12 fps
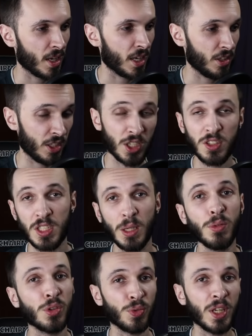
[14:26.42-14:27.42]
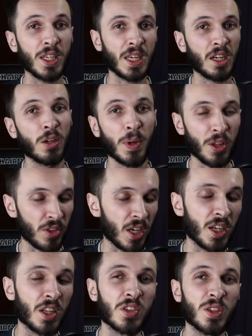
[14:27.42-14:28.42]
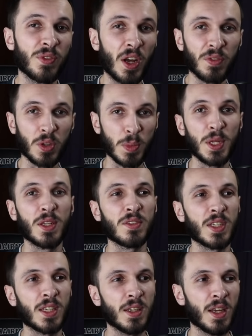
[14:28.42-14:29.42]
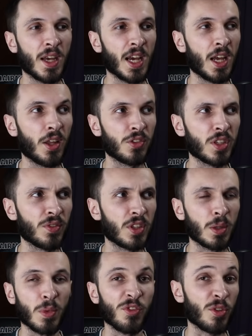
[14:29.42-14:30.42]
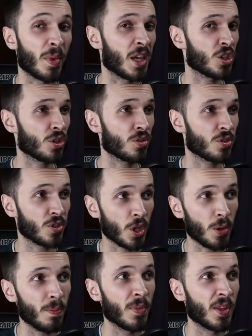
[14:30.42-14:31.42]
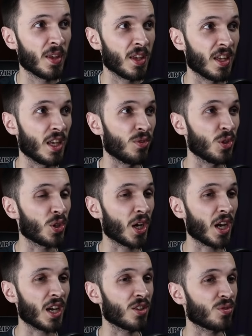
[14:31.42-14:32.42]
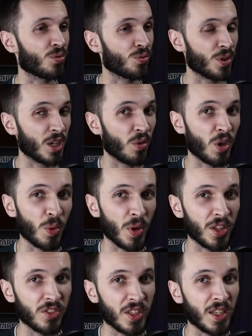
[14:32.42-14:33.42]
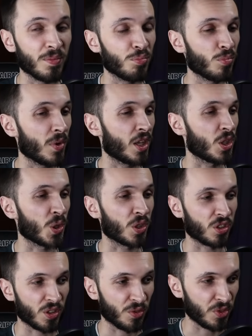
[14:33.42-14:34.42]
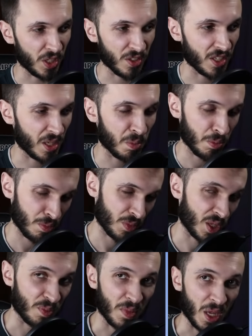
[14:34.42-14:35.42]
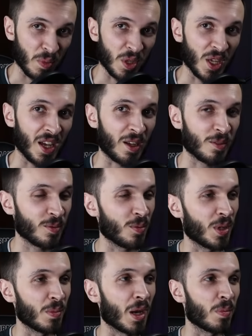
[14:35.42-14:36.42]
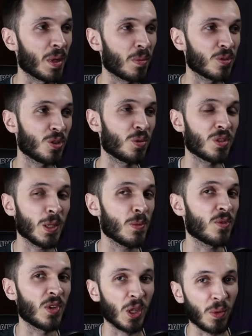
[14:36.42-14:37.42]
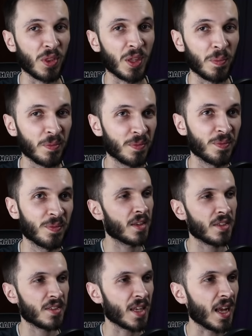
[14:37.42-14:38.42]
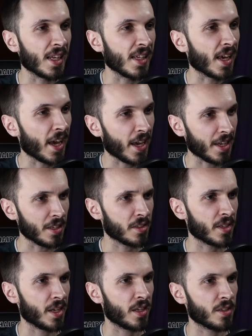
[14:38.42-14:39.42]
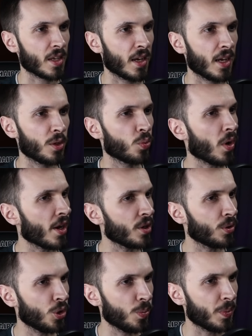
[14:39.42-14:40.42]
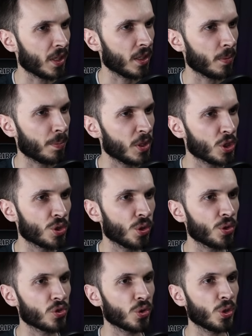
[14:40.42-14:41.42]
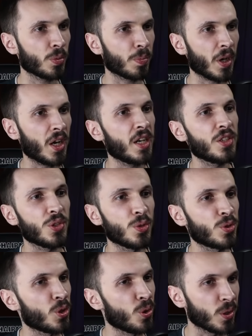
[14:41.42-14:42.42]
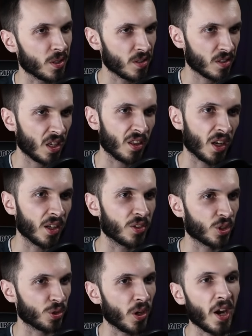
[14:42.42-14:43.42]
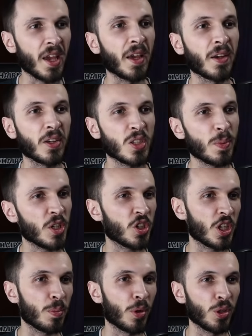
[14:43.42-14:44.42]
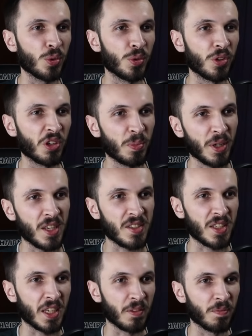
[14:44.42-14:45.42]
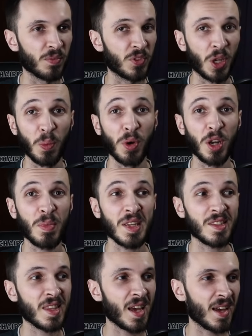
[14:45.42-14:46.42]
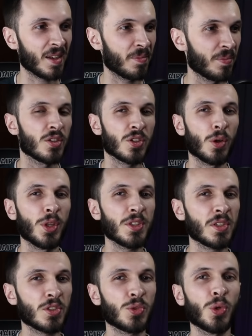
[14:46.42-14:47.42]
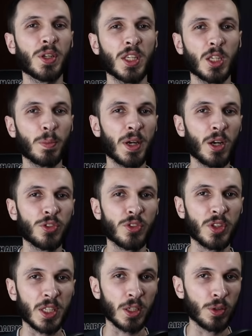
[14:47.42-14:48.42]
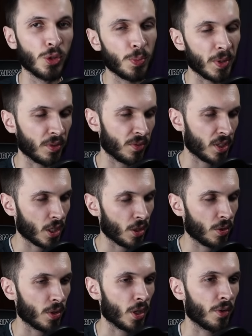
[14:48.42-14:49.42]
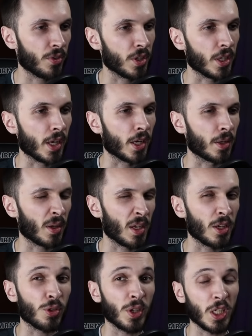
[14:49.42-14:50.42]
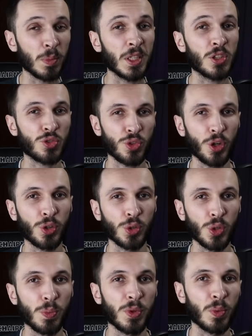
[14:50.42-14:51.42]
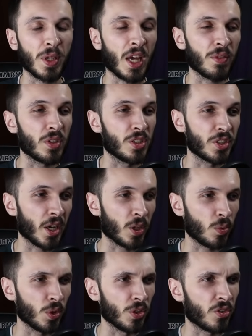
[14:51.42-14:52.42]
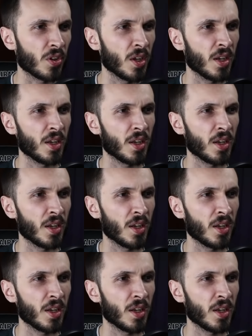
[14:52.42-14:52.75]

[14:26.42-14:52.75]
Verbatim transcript: And he does seem to really care about the Identity V community and giving them information. So if you guys really, really want it and you can convince him, then maybe yeah, we might be able to do a tips video with him. Sally A says, and while you're looping, be sure to look behind you so you can see the hunter crying, especially Palun or Percy. Don't want to miss that. So this is talking about the looping video of the uh, incredibly strong loop that we have in Dark Woods.